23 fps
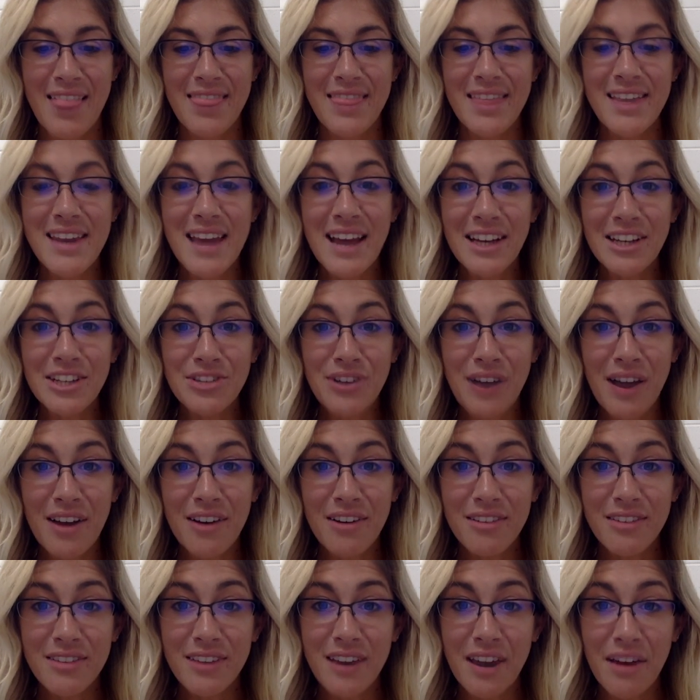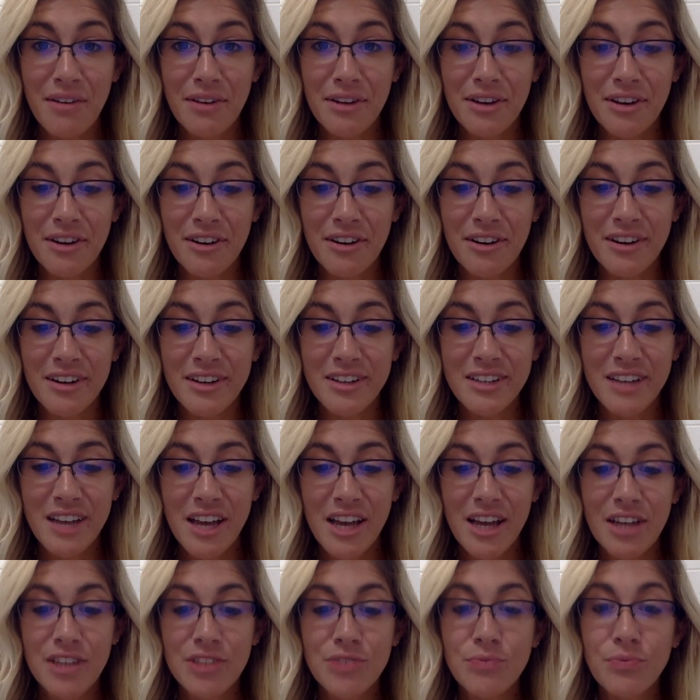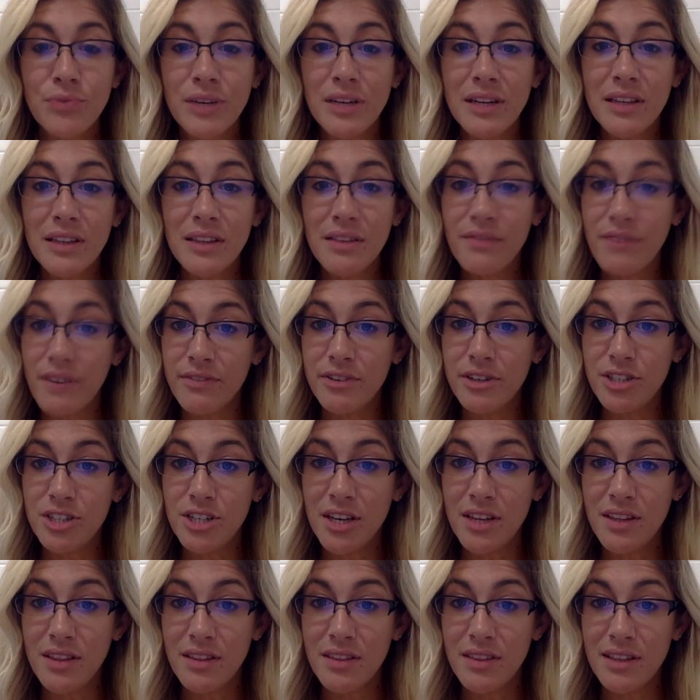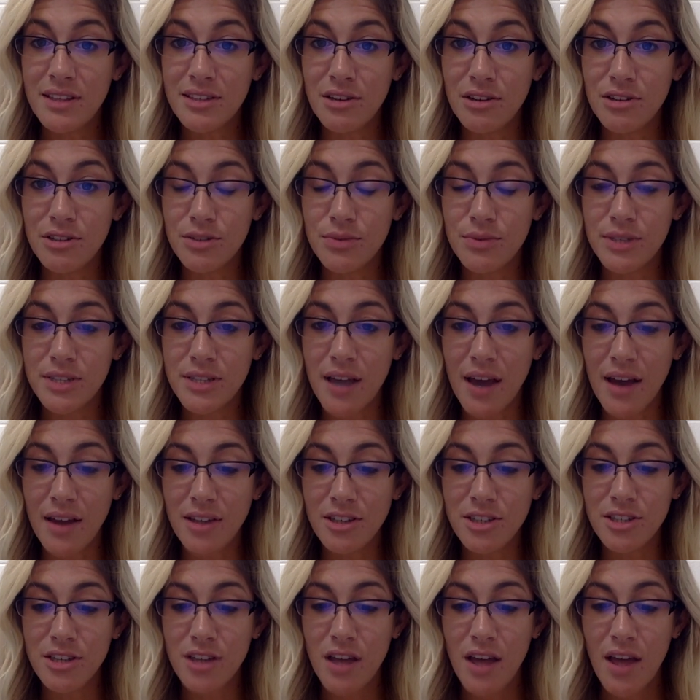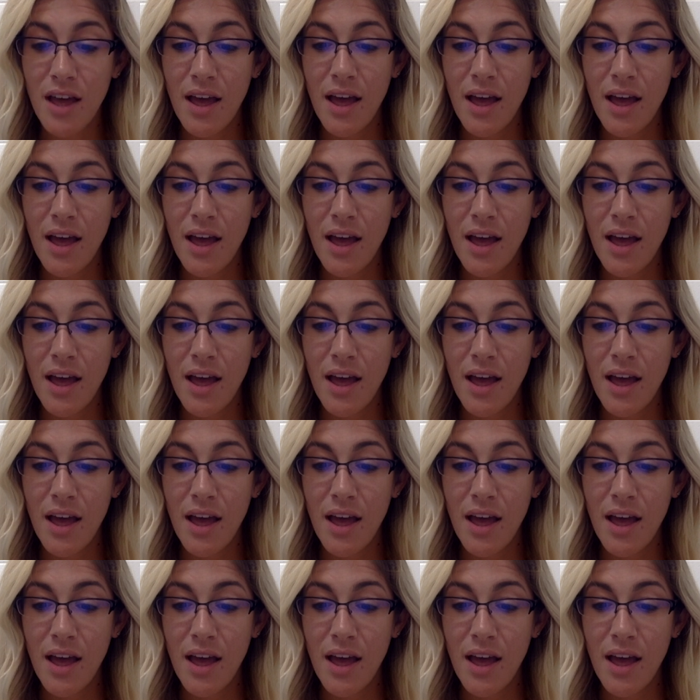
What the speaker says: The next tryout that I would encourage is reading the VIVID sheet that's also attached